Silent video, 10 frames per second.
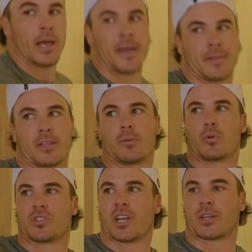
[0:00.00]
and then the
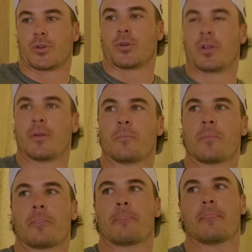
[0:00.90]
projector,
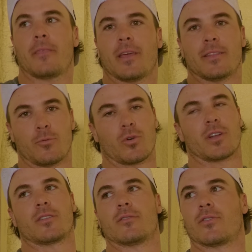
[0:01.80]
and then we'll get
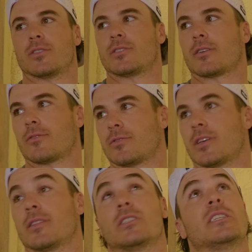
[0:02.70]
to the fun stuff of
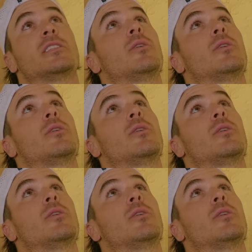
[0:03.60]
setting the GC